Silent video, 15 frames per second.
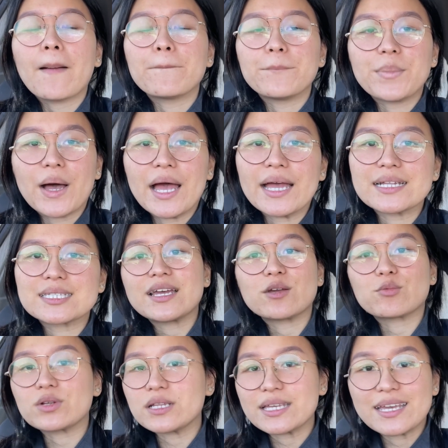but it
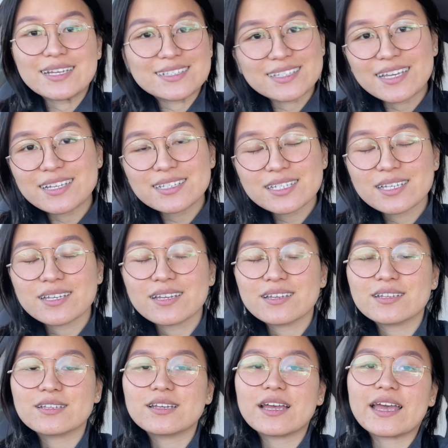really isn't.
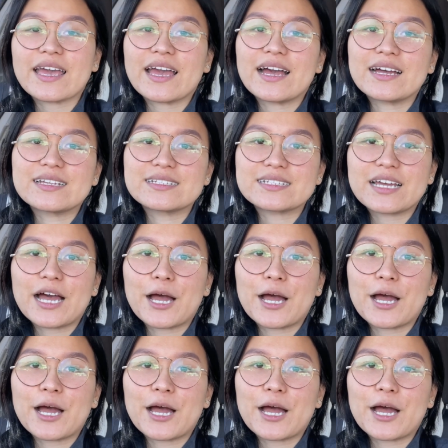And